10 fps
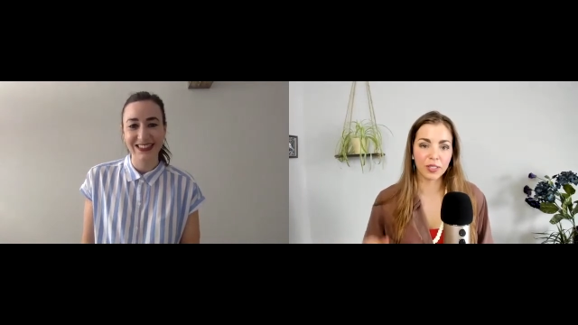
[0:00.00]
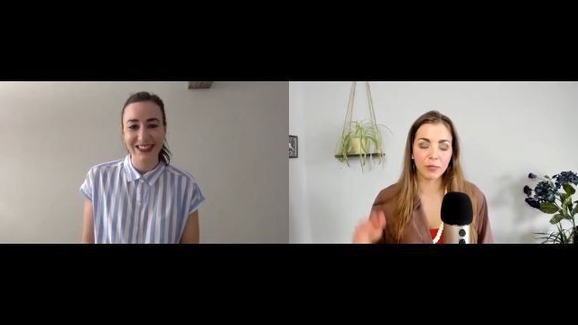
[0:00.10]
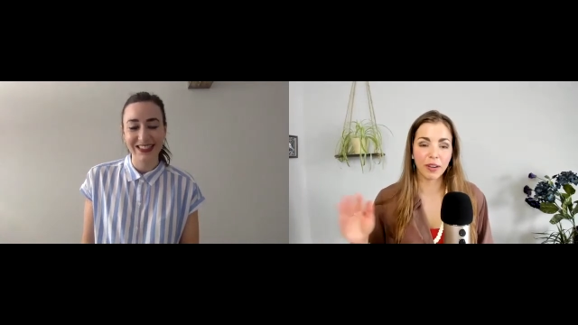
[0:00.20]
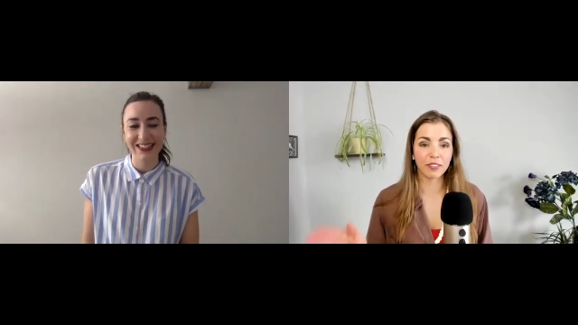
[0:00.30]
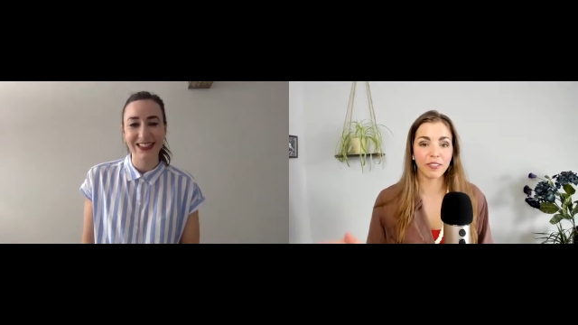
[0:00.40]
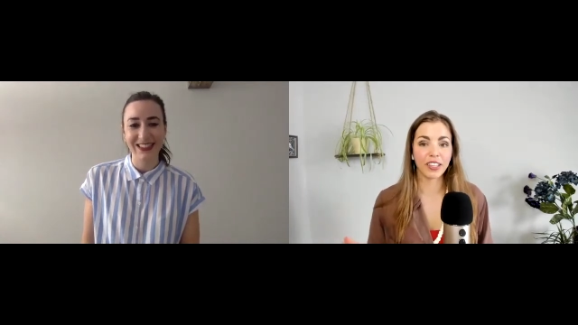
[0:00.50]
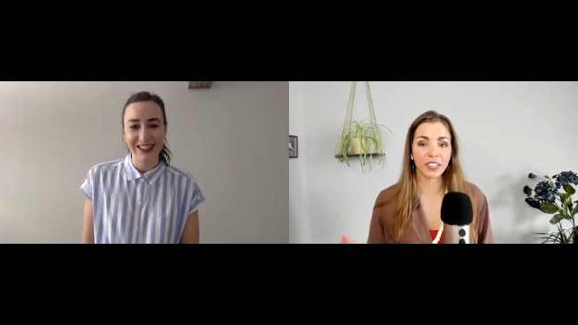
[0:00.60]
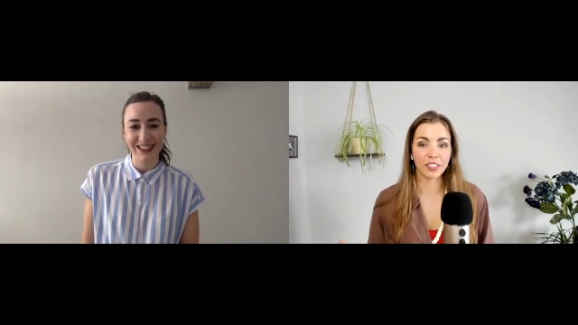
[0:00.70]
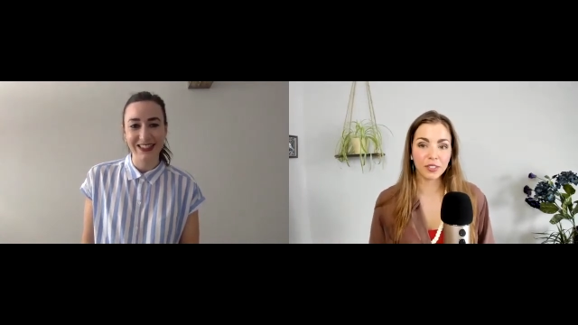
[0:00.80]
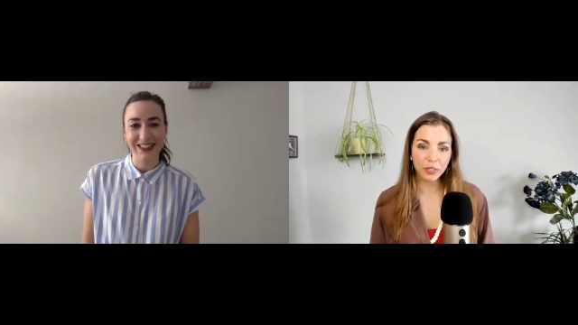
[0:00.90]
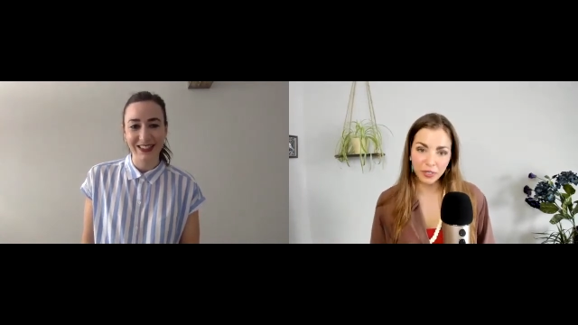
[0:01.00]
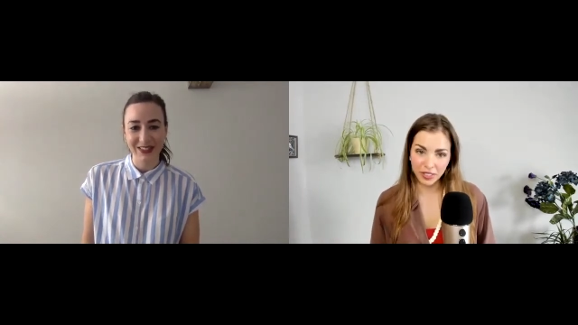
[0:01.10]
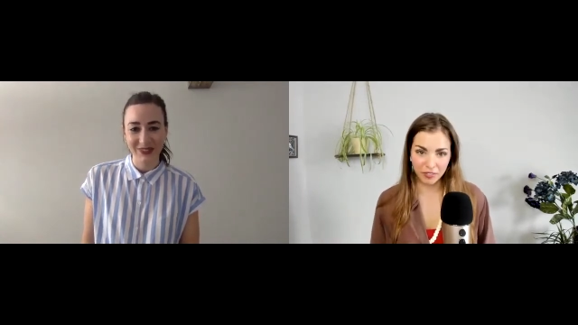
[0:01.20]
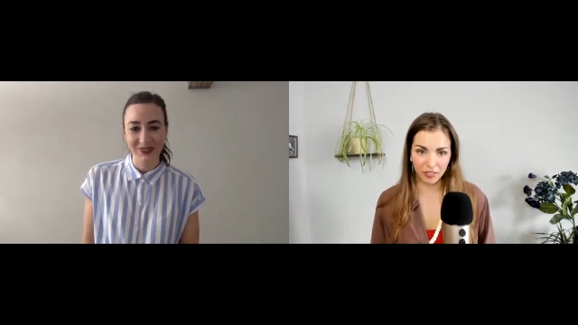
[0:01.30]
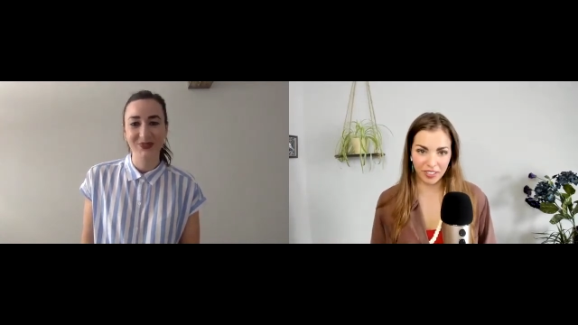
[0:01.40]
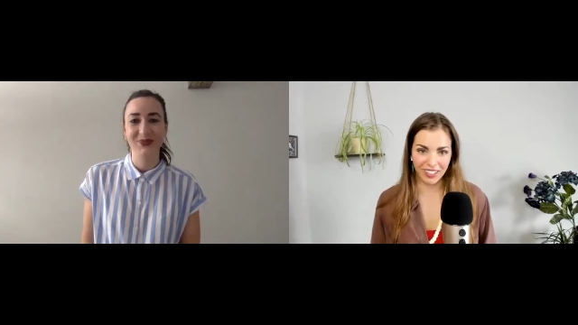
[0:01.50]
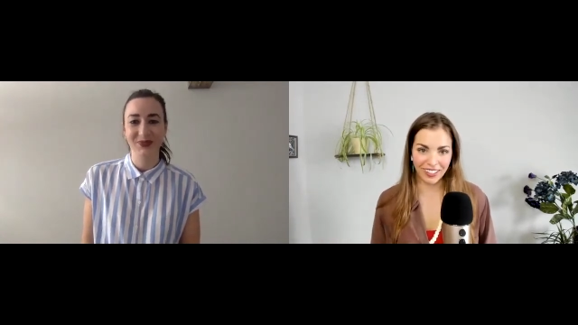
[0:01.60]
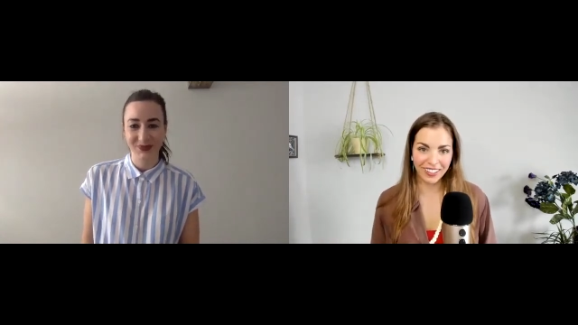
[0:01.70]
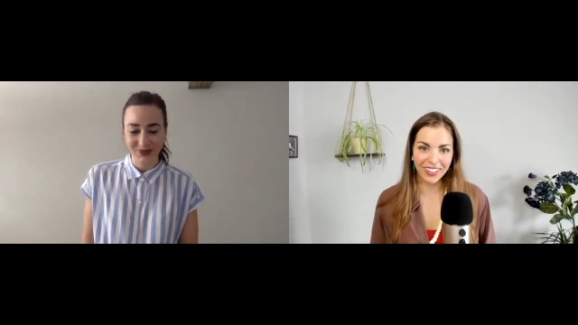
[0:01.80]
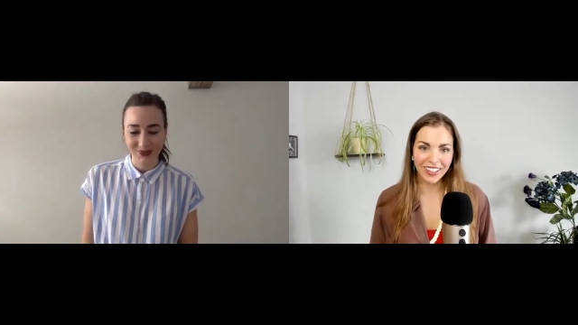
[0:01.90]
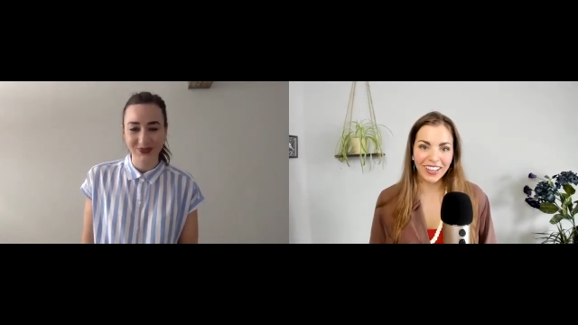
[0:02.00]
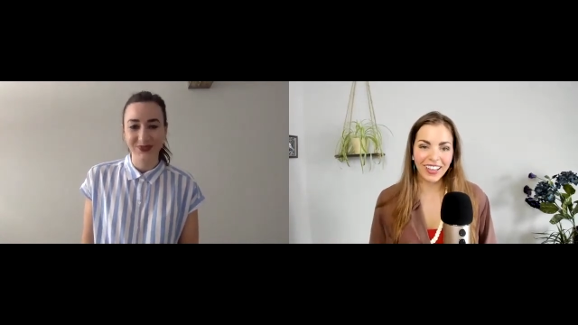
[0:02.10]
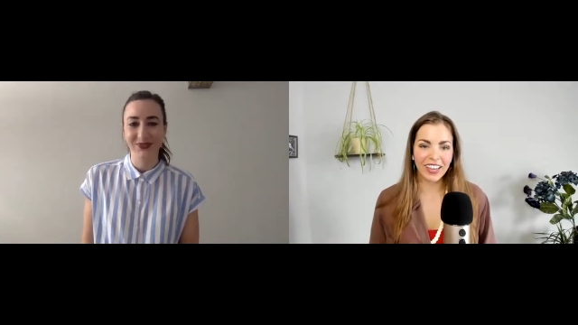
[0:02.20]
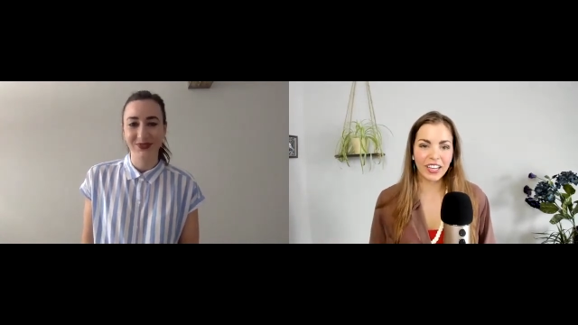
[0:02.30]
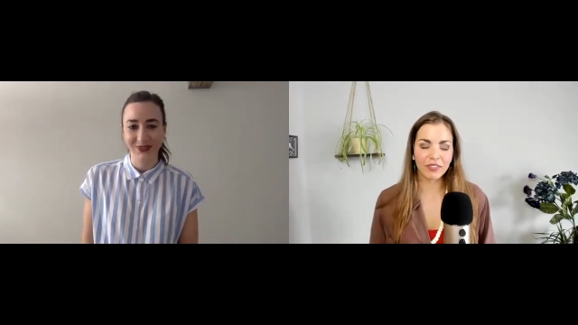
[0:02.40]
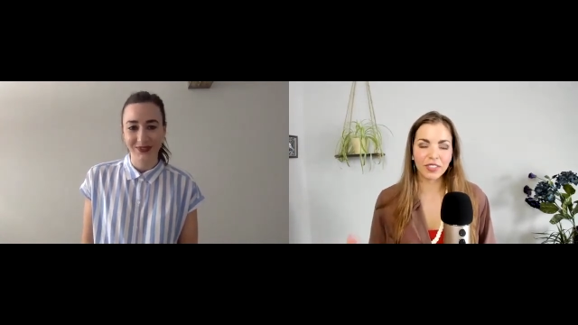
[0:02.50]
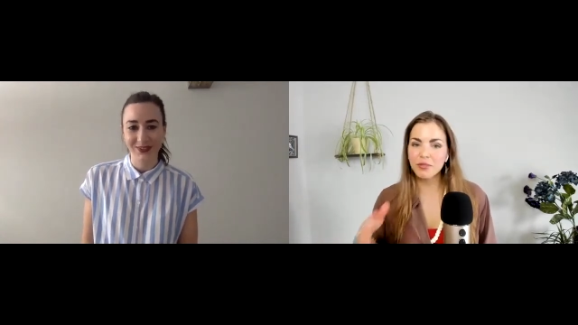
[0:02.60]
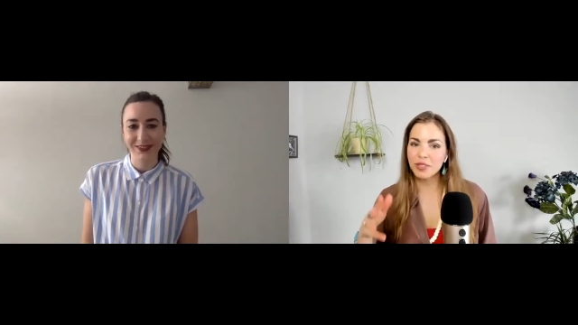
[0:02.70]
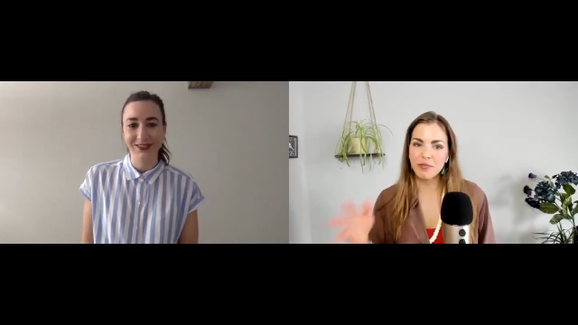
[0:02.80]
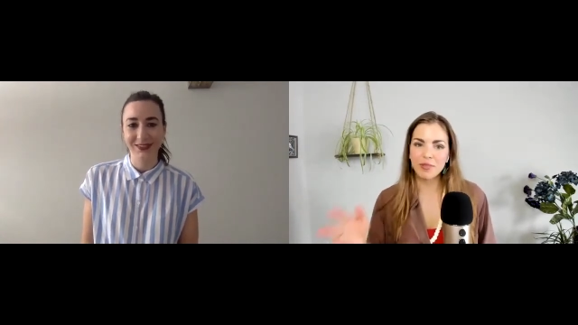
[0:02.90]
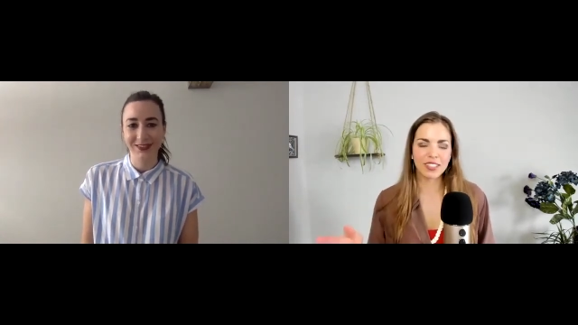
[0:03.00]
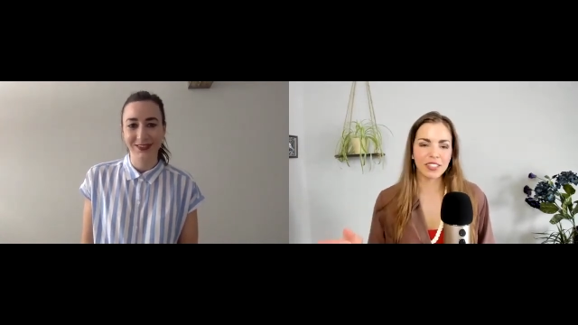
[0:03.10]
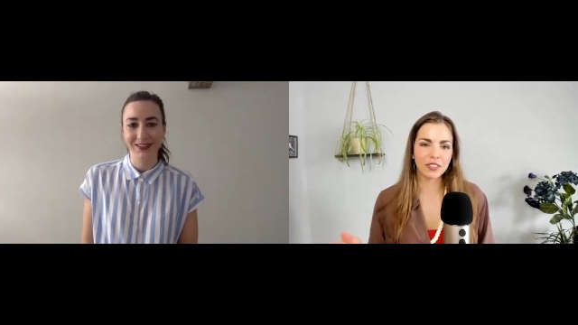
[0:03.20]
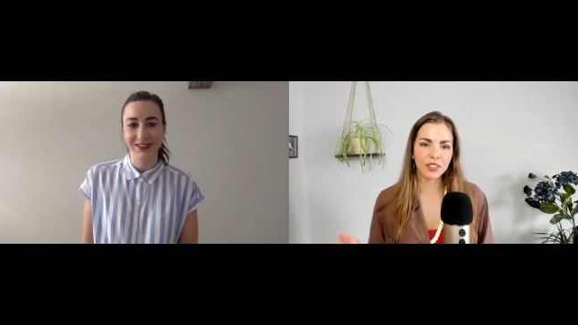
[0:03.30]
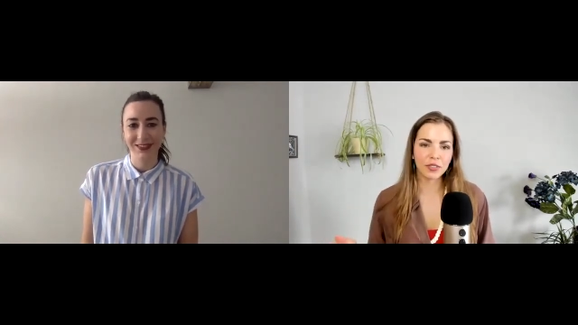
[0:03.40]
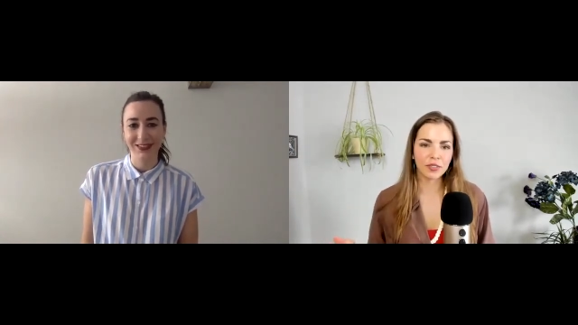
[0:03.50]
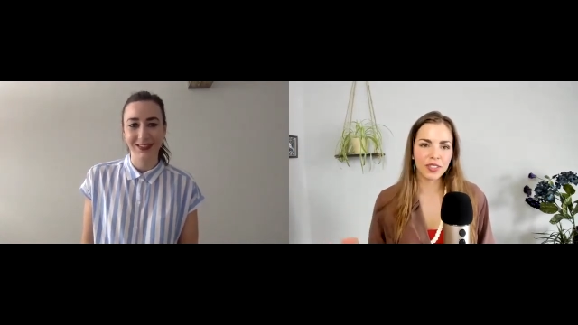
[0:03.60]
Speaker 1: Spotify exclusively. And for anyone that missed this news,